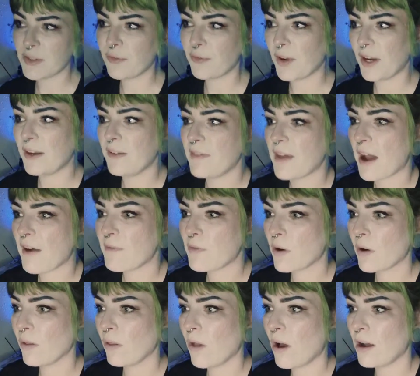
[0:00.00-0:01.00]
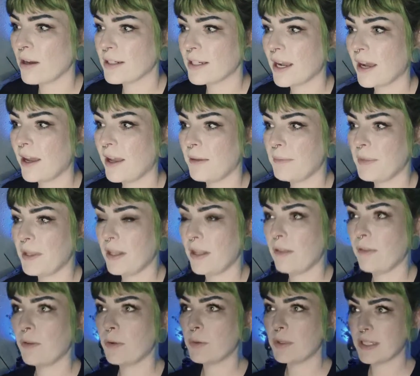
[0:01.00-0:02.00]
afraid of that for a long time. And
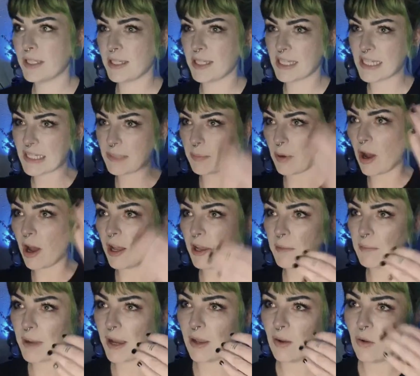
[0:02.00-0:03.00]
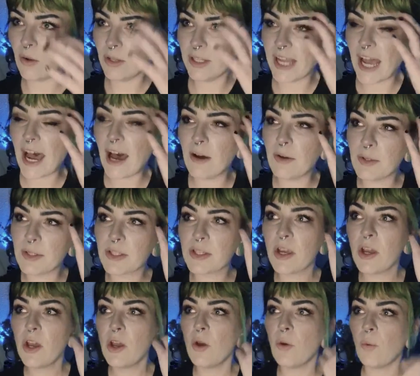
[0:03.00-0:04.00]
then there was a spot in my old house
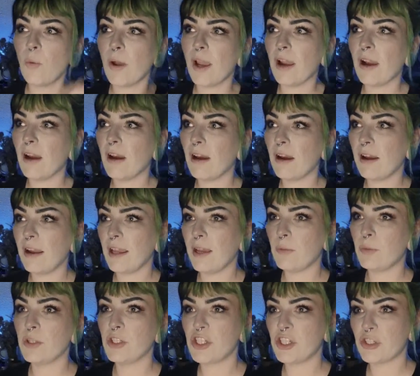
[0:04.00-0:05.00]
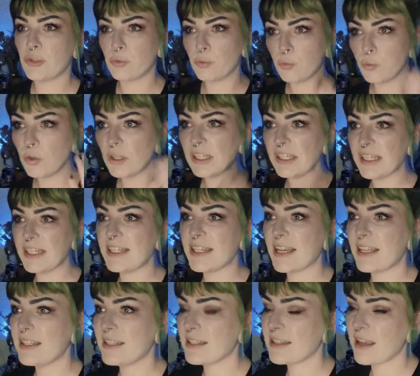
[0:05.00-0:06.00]
where it was just really
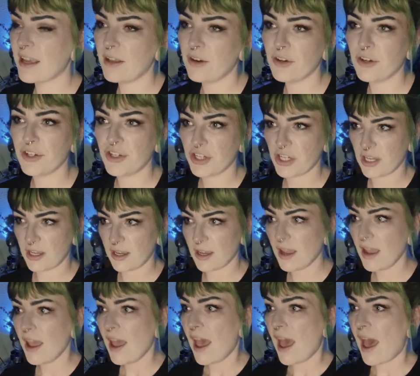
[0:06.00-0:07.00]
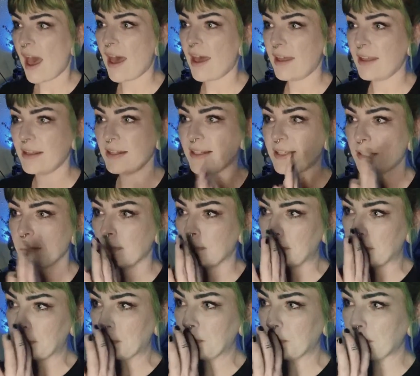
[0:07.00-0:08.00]
dense energy. And
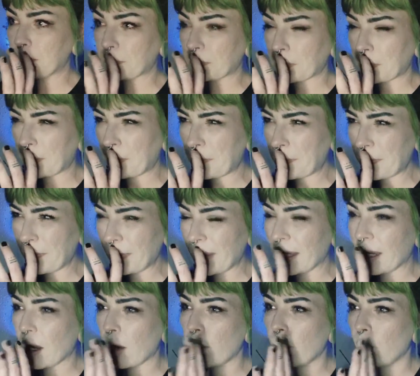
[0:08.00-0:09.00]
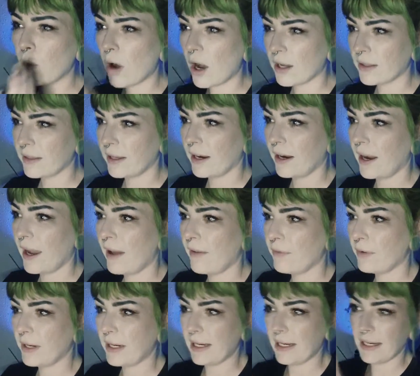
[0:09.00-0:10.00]
like I would walk there
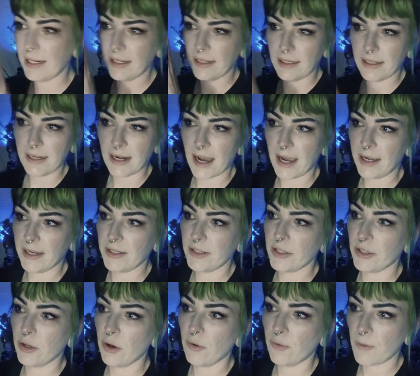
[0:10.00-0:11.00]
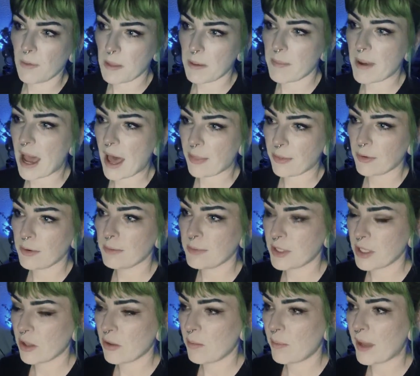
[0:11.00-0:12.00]
every night to go from the bathroom
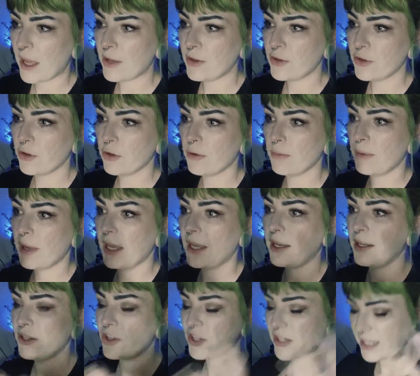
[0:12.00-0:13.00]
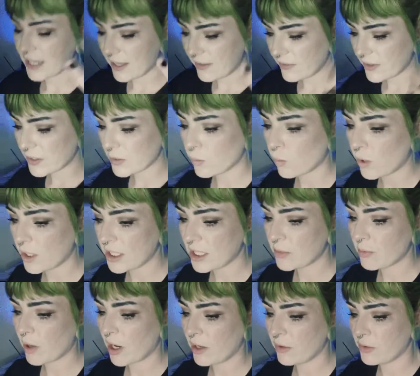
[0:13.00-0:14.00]
to the bedroom. And just in this one
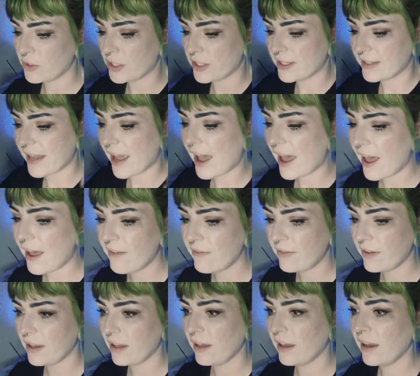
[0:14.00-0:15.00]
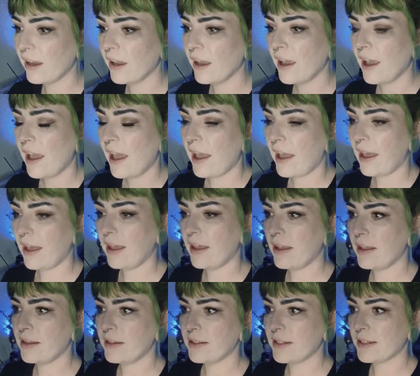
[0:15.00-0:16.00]
spot, it was just heavy.
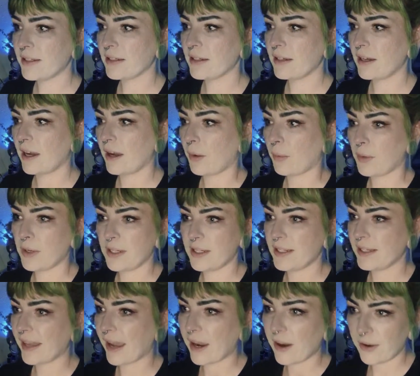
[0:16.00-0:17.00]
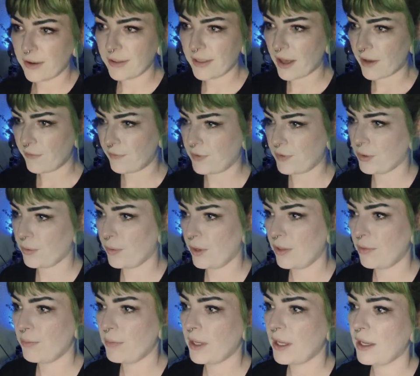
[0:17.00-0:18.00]
and I would carry that fear
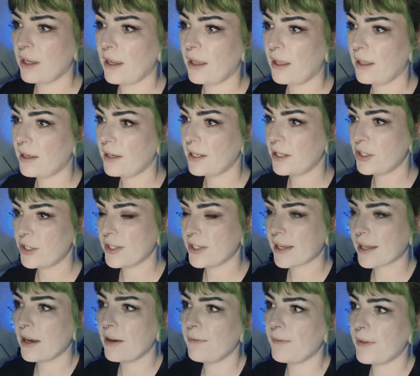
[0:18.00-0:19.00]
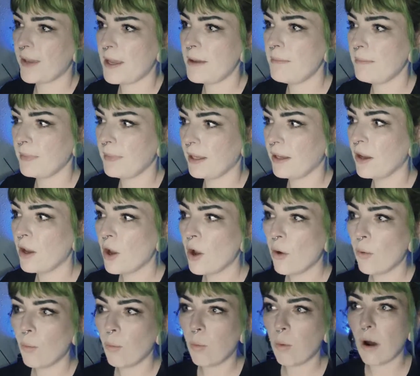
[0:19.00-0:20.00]
with me. And it just kind of hit me,
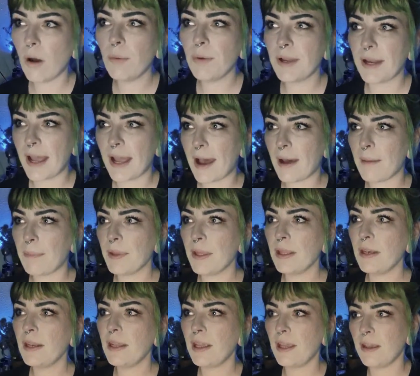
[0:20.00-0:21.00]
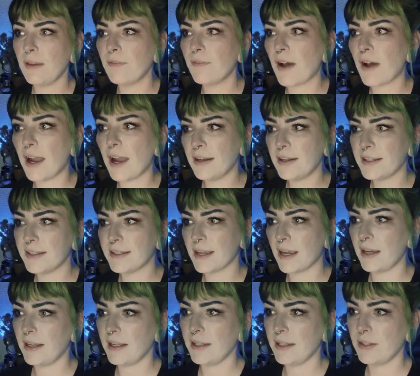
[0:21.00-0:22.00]
what would happen if I
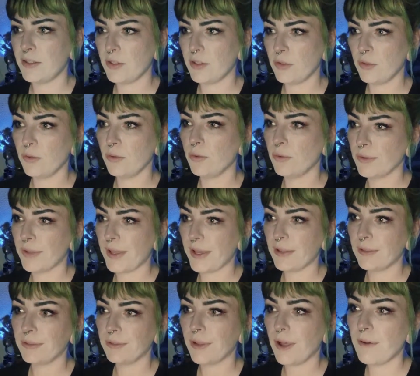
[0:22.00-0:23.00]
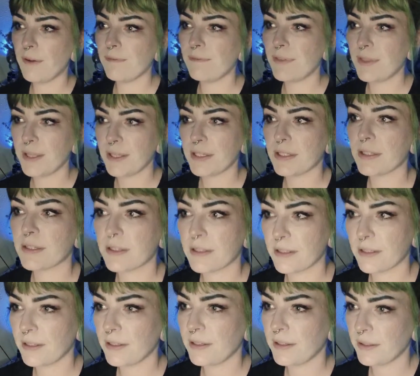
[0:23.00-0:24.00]
decided to like love this,
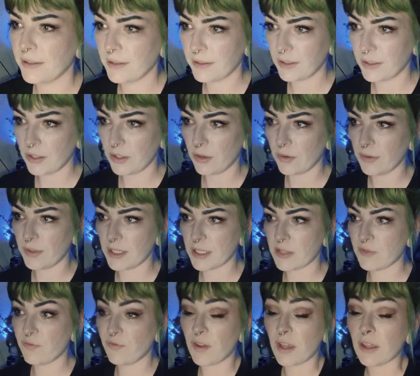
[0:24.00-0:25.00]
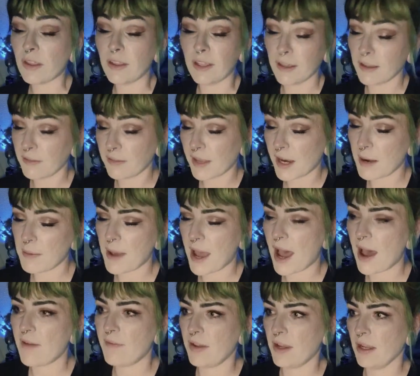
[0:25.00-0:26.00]
this feeling that I'm
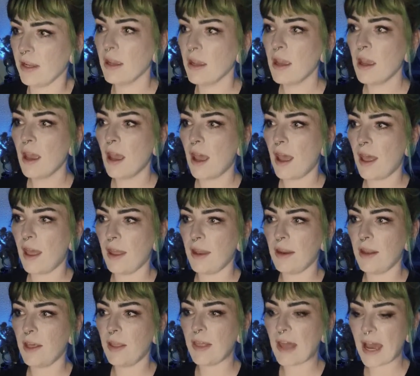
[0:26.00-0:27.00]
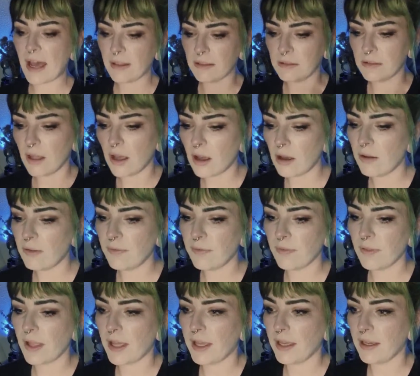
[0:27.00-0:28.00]
having, and that love
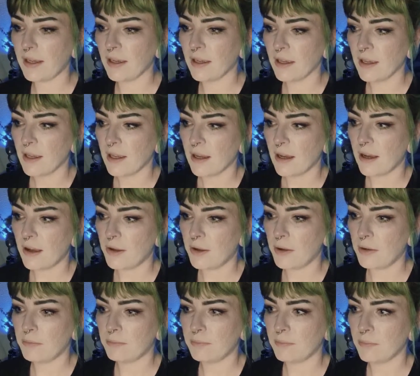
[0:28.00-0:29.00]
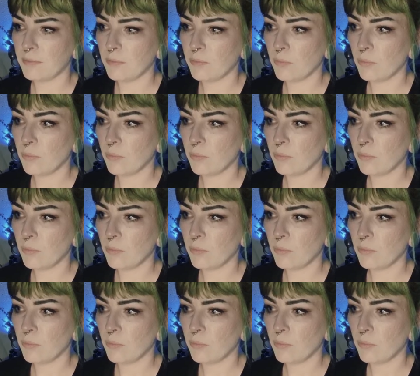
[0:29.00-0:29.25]
like um